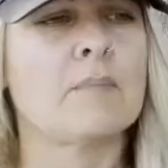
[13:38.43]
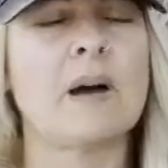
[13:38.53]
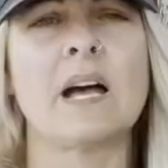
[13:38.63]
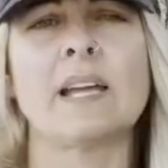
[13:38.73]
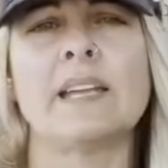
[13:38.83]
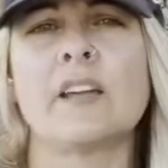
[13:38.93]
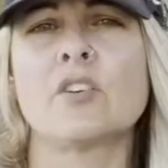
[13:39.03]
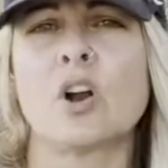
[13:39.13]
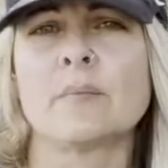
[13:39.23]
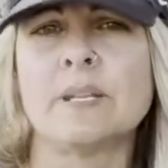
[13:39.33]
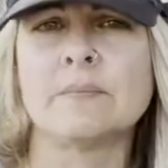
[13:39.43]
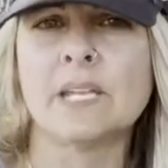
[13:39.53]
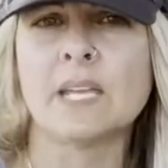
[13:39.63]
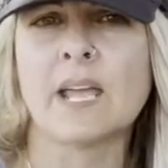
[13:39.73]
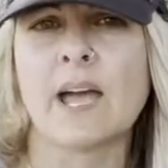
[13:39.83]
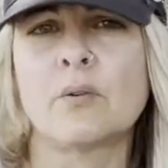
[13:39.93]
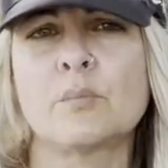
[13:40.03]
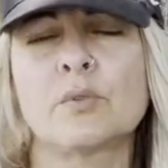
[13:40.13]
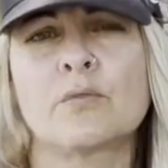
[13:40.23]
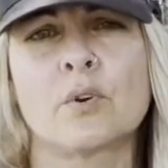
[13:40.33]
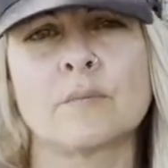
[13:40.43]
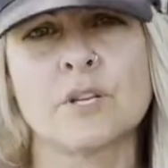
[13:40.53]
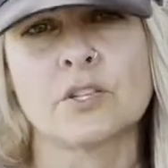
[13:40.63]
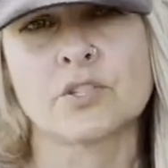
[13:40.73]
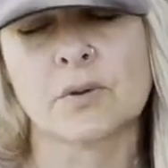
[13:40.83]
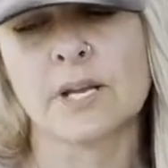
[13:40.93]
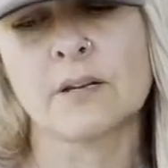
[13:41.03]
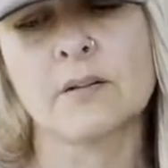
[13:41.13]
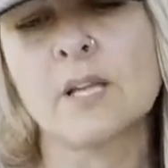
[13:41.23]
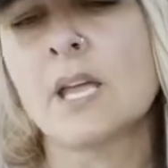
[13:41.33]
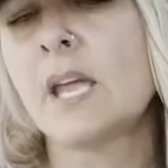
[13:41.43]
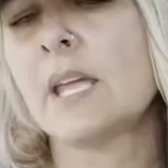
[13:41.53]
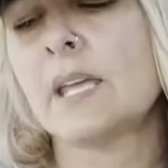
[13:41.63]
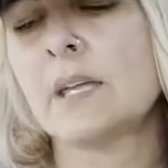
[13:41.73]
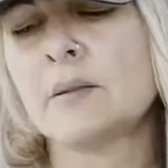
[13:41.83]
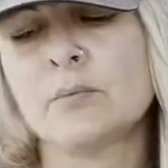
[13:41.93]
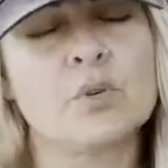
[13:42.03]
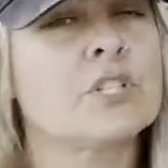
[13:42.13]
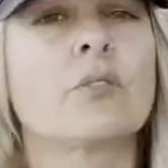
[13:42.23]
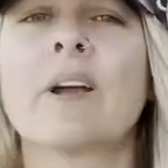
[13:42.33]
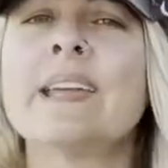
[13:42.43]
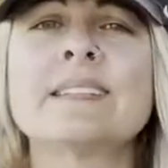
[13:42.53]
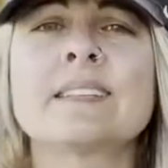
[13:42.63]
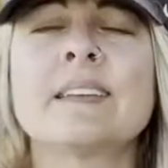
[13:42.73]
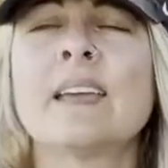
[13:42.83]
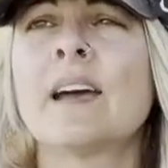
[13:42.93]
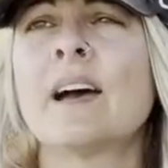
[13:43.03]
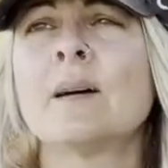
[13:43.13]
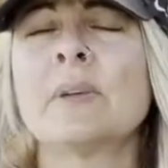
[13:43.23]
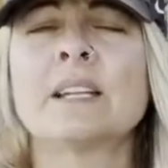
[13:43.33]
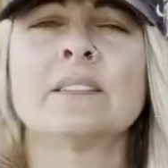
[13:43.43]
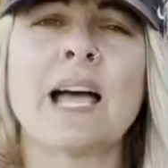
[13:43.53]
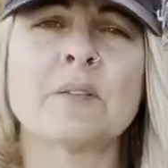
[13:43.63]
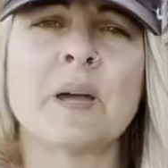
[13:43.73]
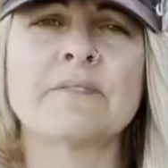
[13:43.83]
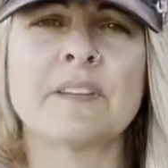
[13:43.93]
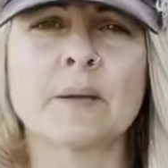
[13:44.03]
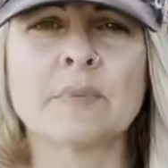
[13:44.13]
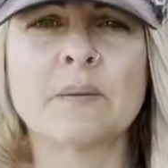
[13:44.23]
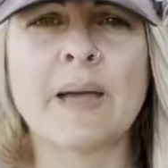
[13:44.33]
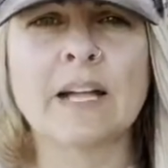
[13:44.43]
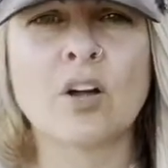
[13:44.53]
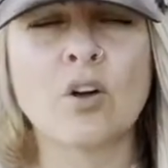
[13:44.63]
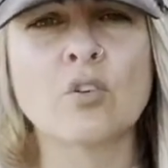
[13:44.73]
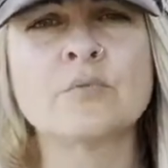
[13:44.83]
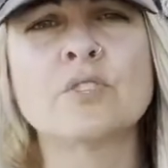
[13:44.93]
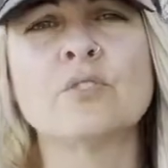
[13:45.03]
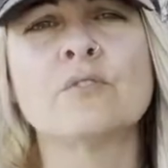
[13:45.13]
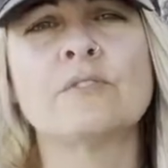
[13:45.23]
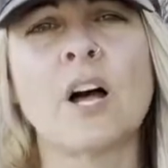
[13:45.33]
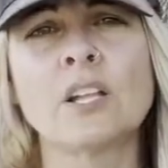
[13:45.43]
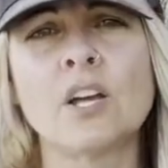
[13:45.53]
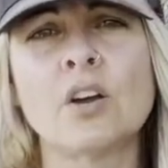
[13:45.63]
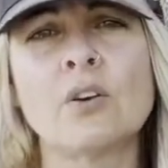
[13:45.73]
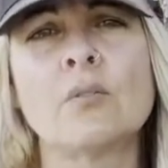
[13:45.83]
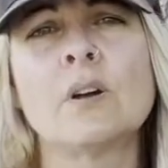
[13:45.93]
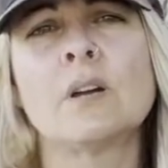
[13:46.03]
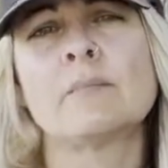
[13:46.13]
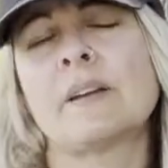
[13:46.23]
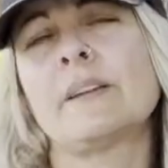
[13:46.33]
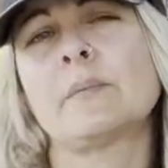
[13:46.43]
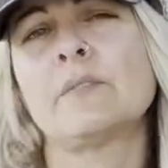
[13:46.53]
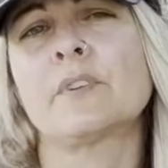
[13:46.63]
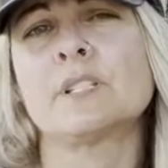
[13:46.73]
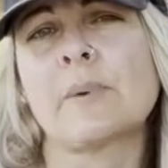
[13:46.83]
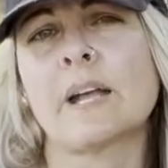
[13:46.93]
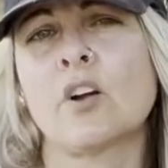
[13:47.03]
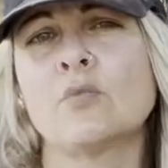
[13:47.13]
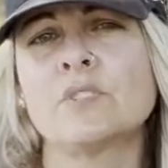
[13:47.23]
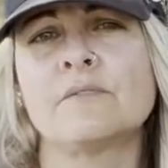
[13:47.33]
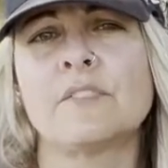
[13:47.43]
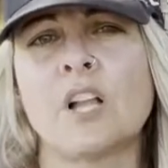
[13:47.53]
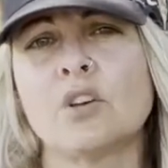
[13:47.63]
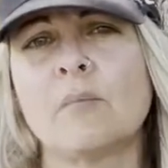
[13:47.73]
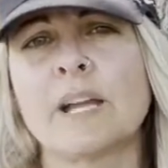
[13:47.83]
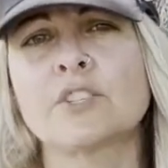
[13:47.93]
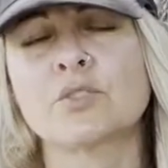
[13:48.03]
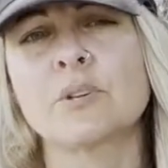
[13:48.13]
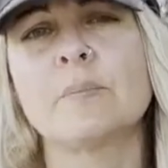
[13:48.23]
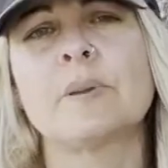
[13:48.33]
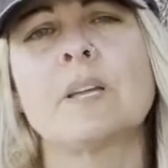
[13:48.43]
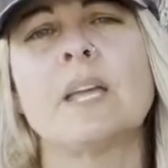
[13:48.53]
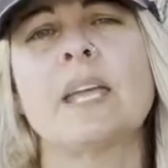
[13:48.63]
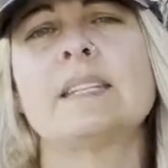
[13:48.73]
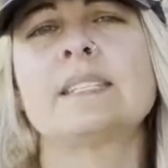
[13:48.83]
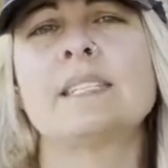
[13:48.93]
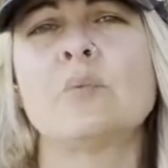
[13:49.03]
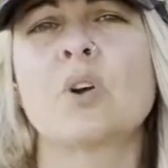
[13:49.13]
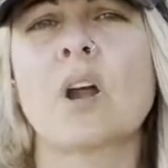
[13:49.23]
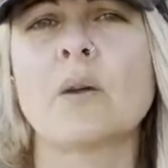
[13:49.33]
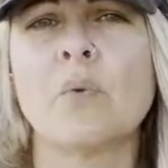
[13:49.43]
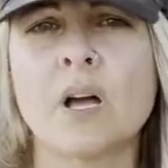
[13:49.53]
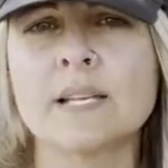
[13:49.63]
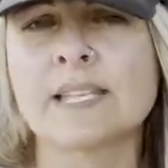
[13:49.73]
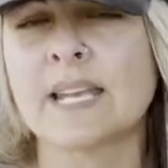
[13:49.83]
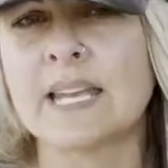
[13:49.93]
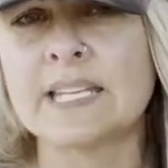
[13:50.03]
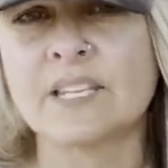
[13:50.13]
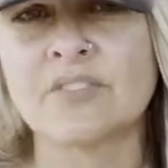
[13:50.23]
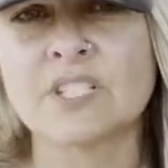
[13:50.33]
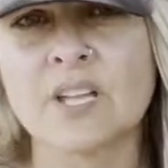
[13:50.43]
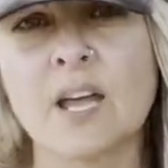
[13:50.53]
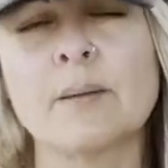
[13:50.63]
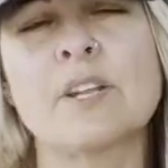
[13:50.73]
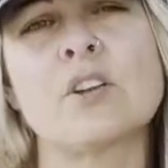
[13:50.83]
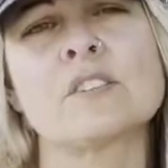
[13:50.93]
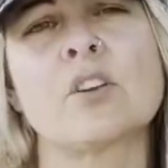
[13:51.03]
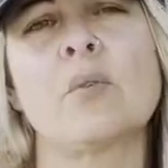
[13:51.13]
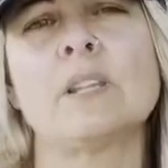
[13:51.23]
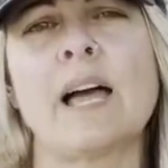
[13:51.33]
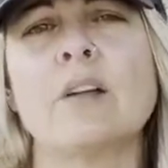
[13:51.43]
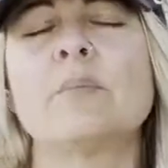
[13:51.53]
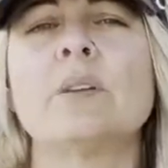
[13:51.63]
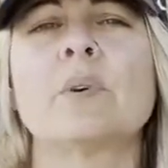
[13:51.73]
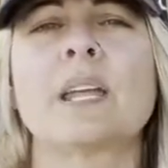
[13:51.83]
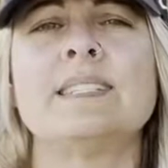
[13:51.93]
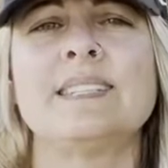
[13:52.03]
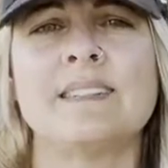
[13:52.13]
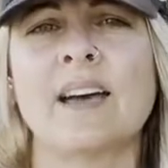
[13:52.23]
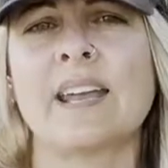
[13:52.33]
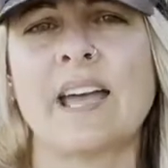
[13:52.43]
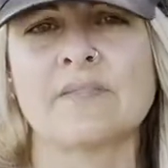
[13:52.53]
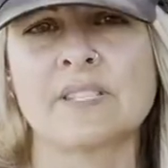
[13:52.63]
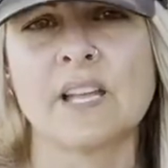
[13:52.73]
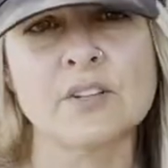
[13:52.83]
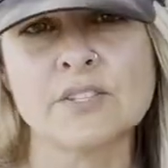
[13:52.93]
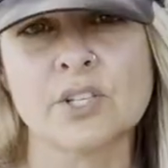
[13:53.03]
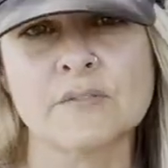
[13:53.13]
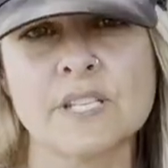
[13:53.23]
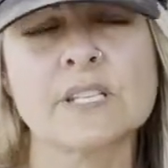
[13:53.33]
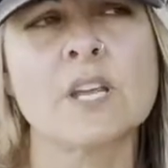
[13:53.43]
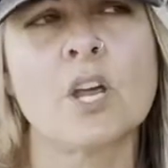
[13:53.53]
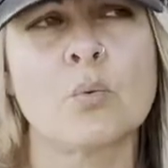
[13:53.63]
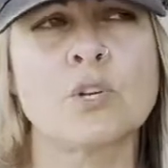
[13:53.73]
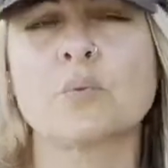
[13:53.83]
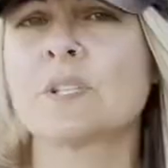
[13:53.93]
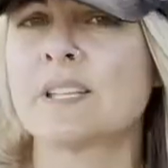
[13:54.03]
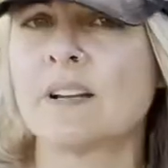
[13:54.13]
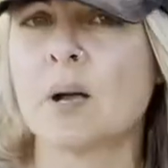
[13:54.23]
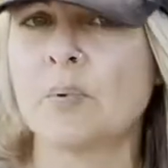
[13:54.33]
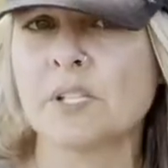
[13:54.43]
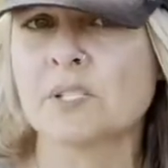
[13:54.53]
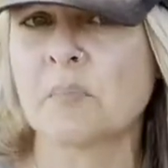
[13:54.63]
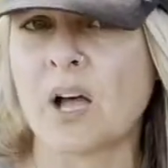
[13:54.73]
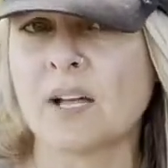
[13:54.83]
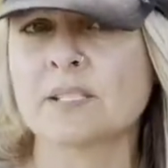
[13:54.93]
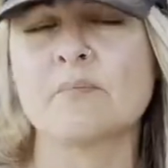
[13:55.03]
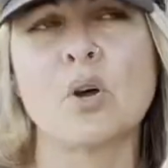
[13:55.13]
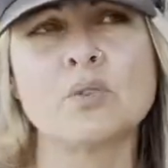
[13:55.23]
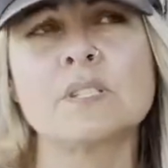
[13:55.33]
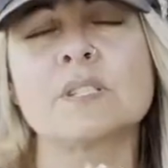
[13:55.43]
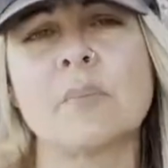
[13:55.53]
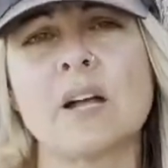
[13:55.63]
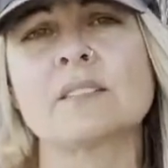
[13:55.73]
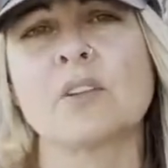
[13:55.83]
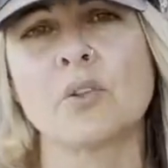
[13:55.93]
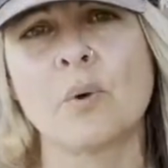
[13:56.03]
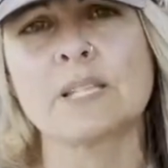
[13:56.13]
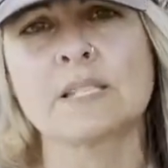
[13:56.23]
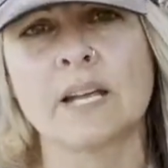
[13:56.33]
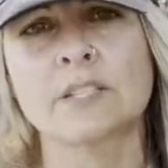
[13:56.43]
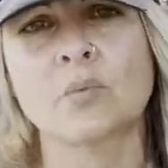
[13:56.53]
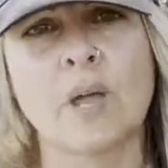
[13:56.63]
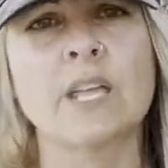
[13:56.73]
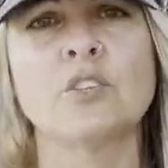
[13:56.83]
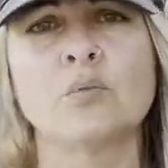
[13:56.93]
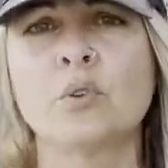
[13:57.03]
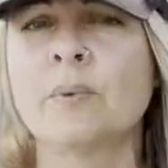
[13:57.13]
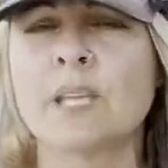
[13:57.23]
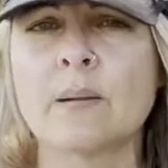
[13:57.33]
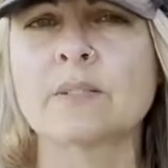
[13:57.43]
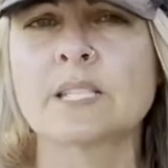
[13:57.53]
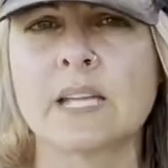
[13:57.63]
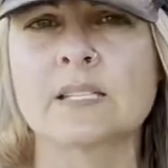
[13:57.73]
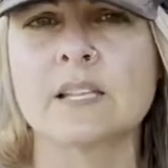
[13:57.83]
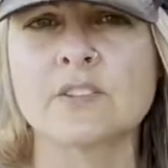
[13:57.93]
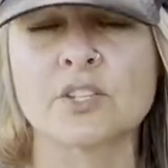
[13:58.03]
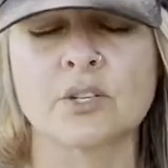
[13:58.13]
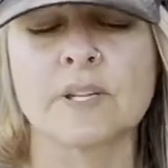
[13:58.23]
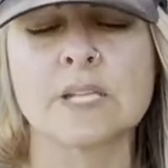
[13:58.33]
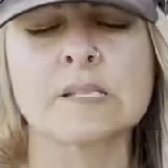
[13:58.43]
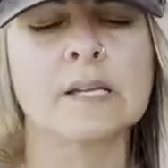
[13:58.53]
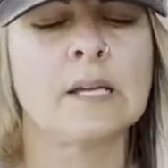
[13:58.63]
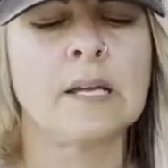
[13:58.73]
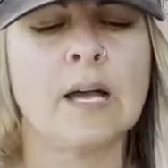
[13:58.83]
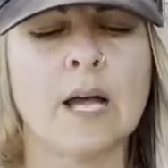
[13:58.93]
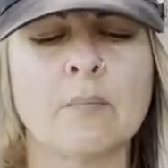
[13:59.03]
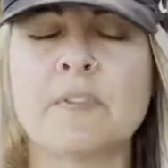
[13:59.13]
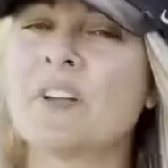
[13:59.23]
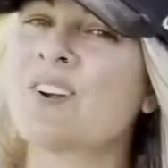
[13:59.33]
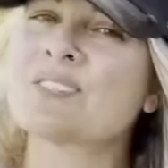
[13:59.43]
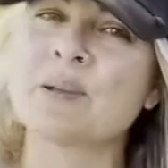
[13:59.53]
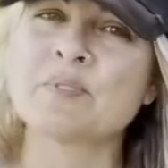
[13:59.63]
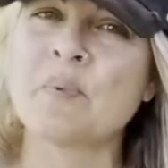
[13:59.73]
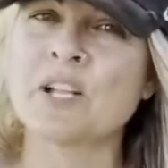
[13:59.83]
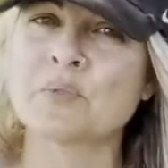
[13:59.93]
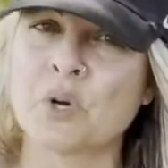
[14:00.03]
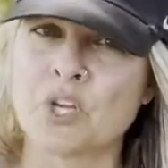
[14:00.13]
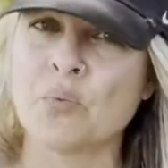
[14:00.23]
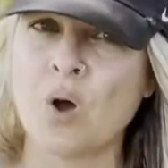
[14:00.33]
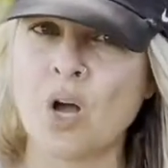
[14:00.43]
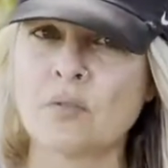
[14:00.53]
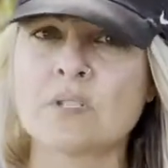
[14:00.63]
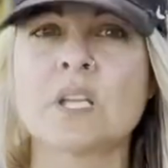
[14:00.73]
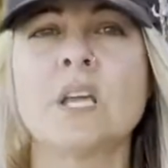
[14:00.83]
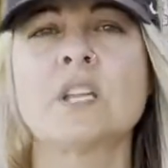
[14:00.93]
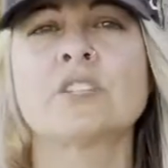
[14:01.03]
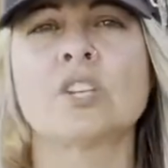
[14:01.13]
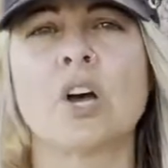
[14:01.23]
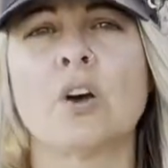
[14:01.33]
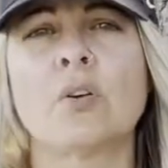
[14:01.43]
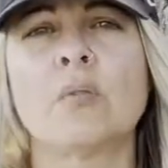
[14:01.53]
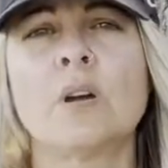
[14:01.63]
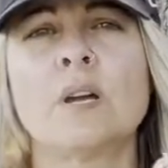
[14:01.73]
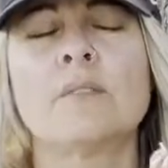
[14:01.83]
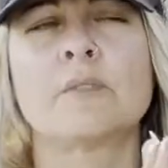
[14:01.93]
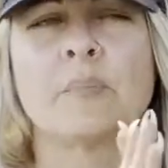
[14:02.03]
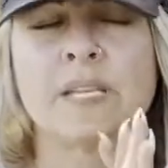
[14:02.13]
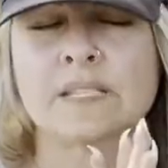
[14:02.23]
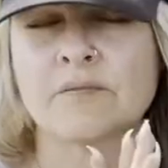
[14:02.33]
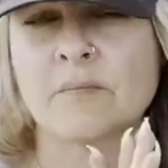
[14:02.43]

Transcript: My Garmin Mini, how it performed on trail, it was great. It allowed my family back home to follow, my family and friends back home to follow my trip and to see where I was at any given time. It also allowed me when I did not have cell service, which was in a couple of spots. Most spots on the West Highland Way, you will be able to get cell service, but there are some spots where you won't. So for peace of